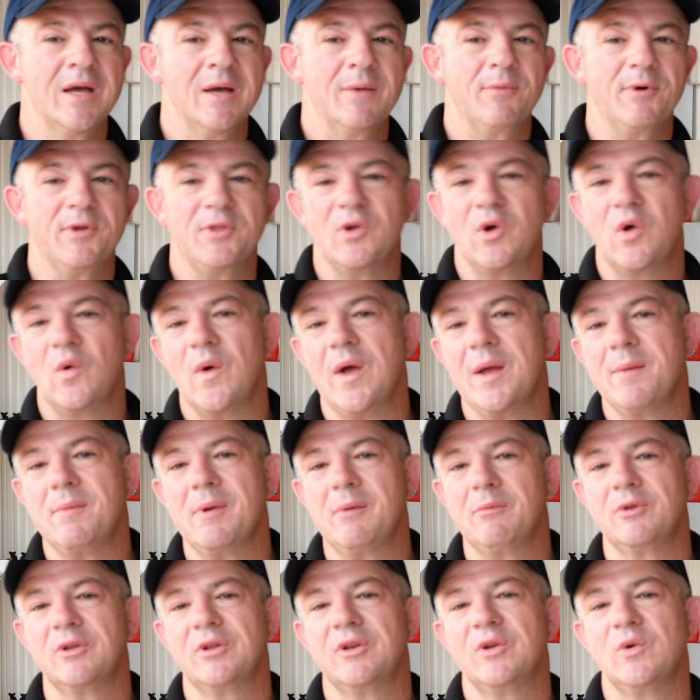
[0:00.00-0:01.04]
But the only way I'm
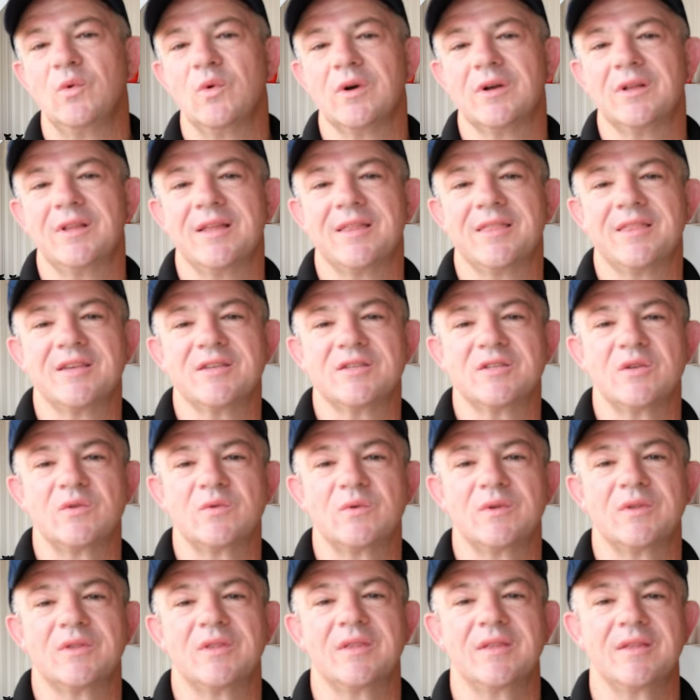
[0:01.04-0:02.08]
able to do work like this is
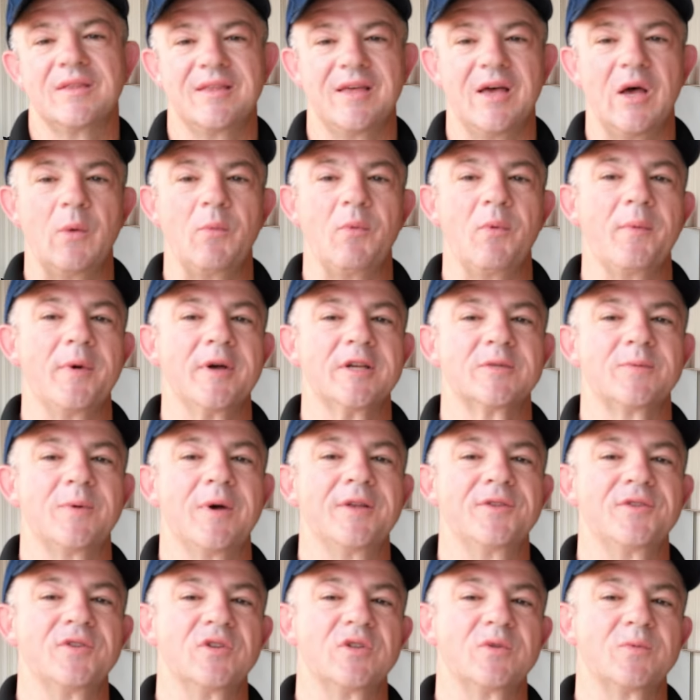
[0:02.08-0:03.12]
with the help of my
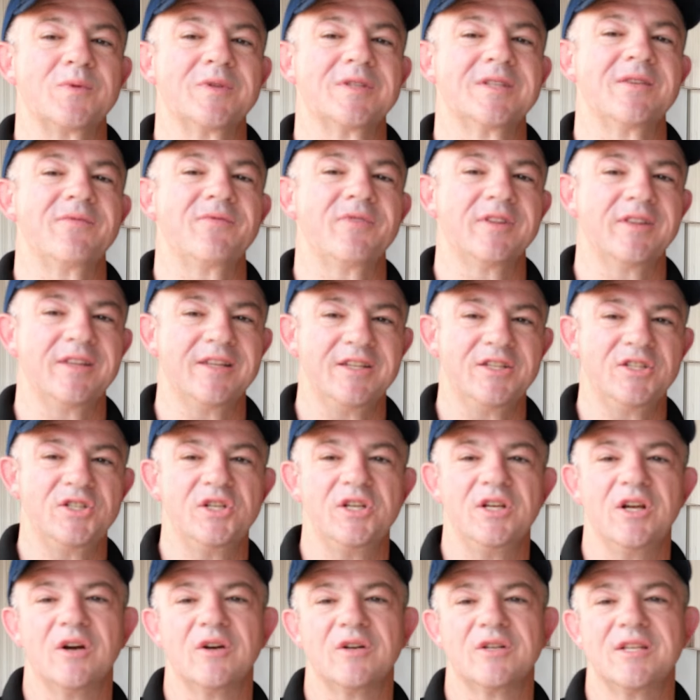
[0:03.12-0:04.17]
sponsors, specifically
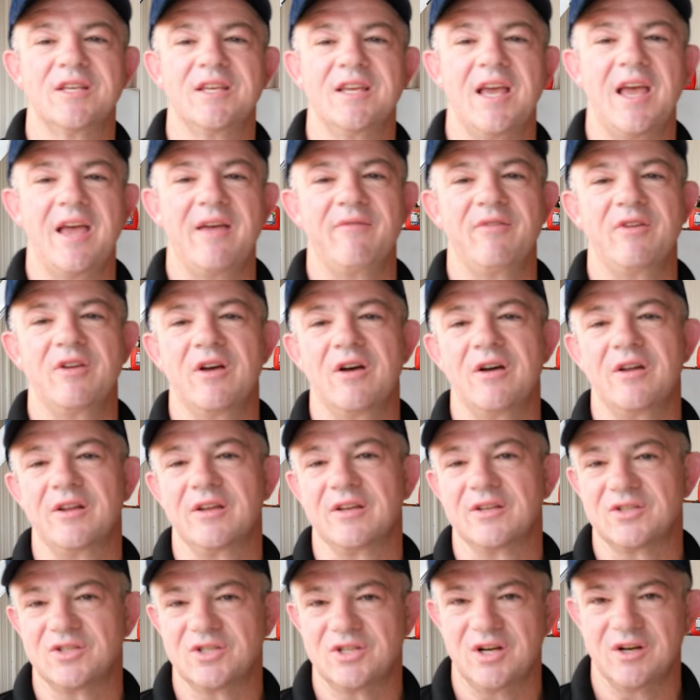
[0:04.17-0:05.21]
GRT
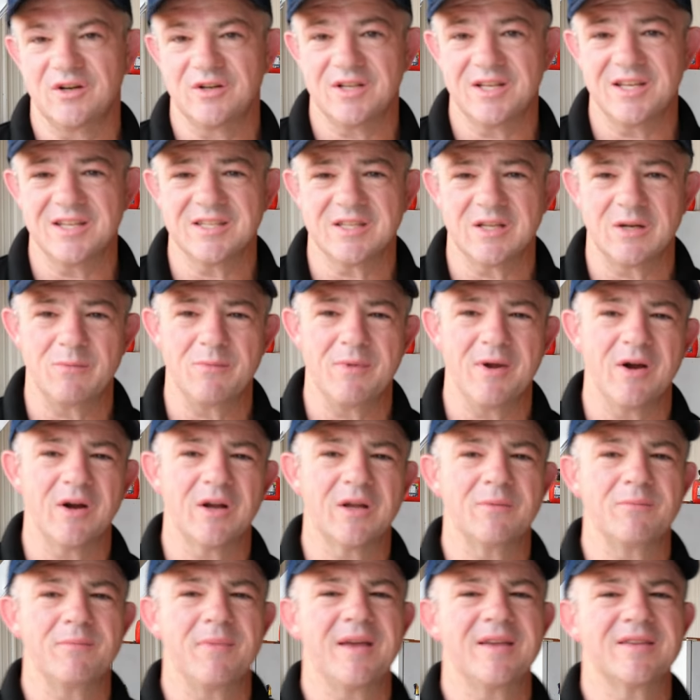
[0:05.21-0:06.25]
Avionics. GRT is an
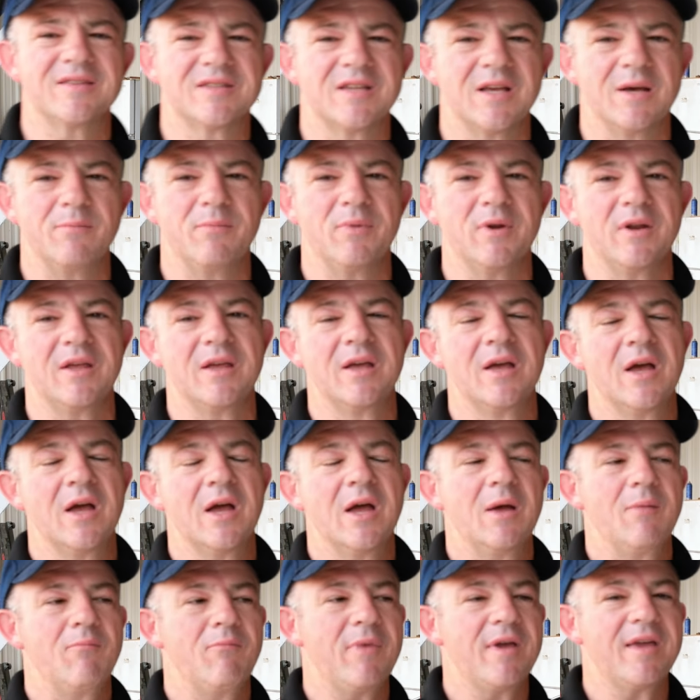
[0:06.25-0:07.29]
American-based company
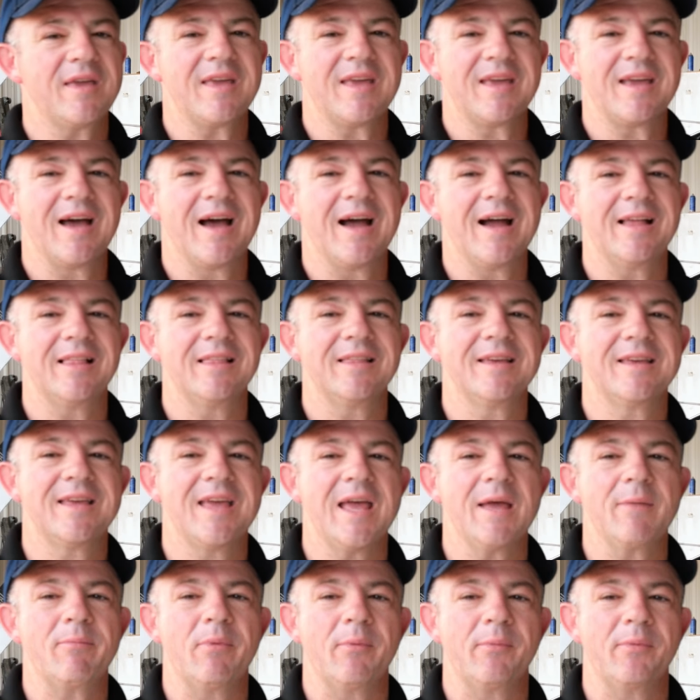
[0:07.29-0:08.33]
making highly
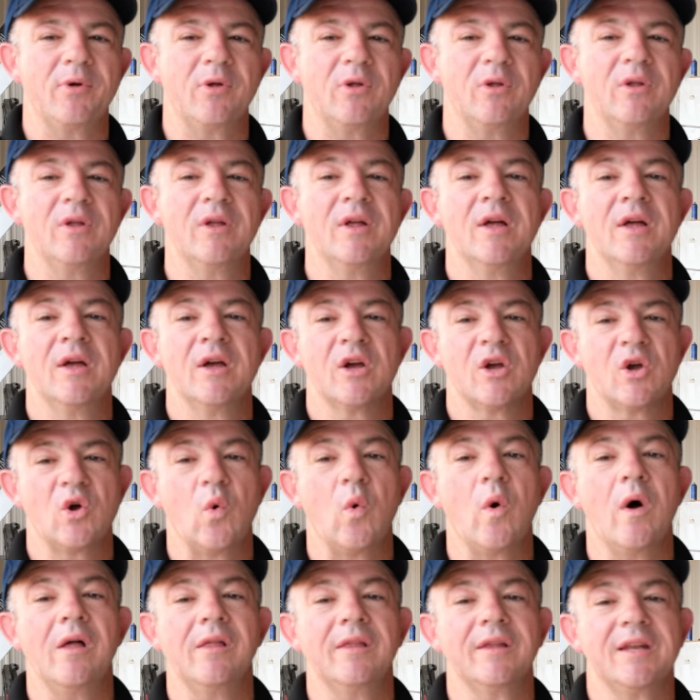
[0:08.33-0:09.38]
capable,
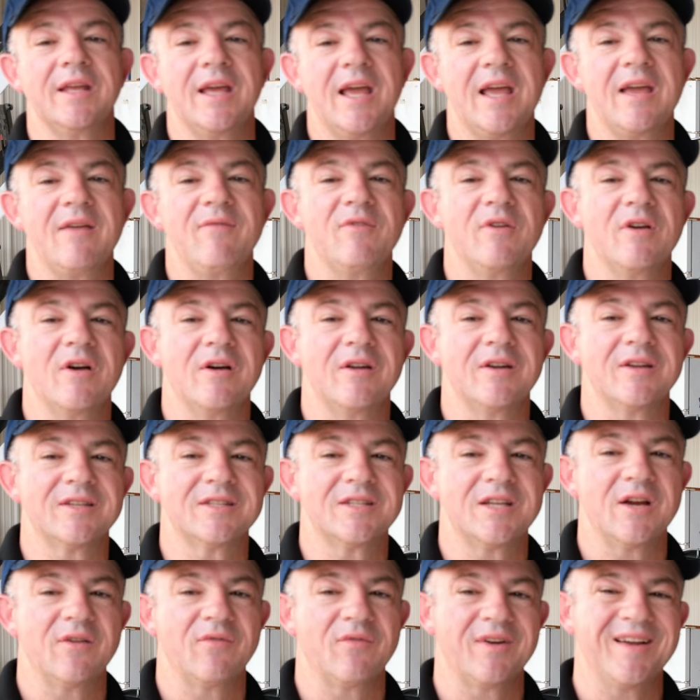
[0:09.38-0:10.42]
quality
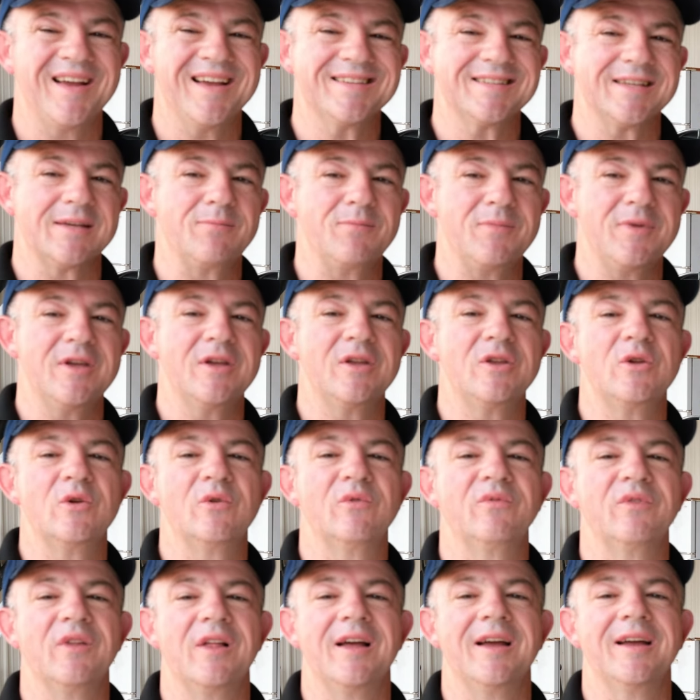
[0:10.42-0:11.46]
avionics here for guys like me and you
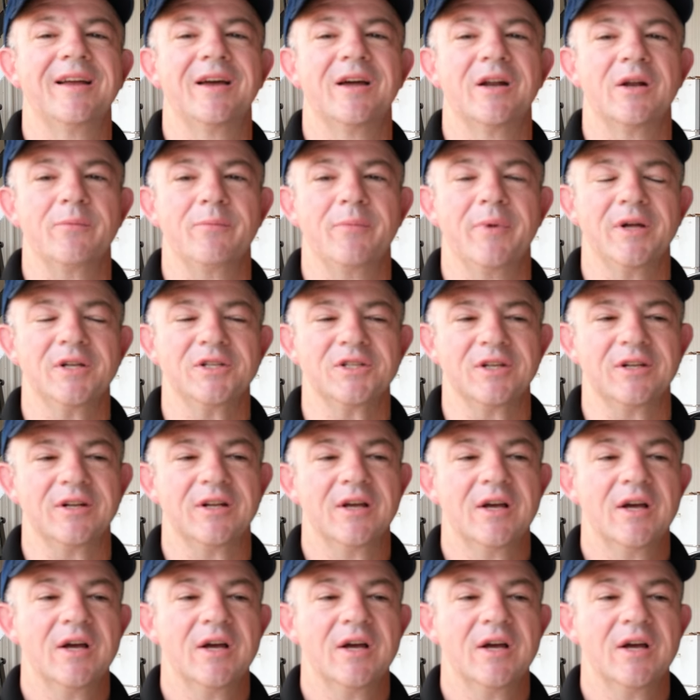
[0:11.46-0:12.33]
flying on a budget.